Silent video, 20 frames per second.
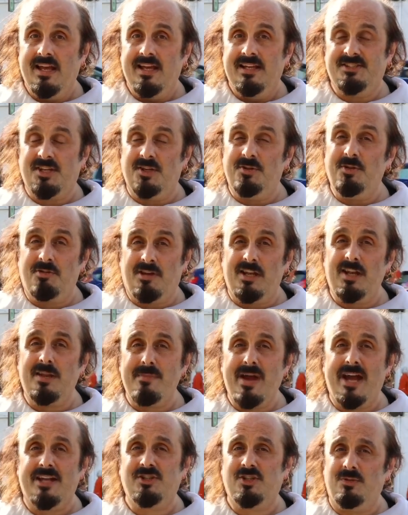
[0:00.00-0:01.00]
So you can
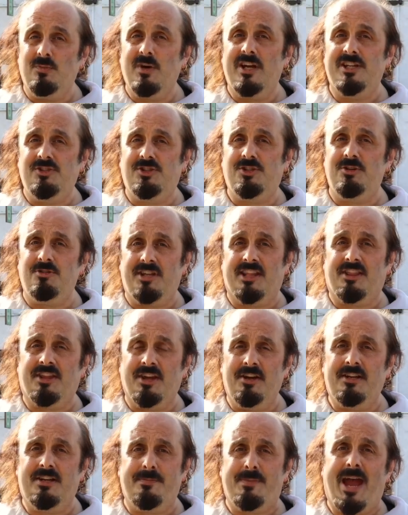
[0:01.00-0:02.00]
imagine when Judith
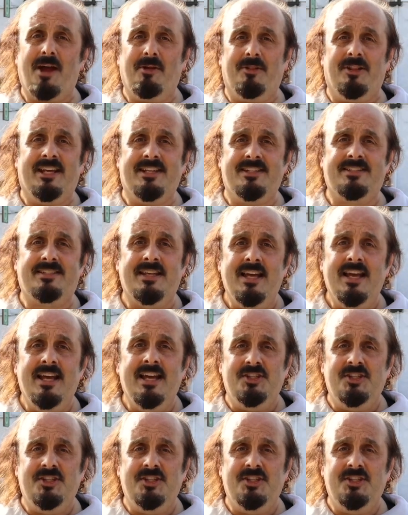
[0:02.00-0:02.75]
heard about this,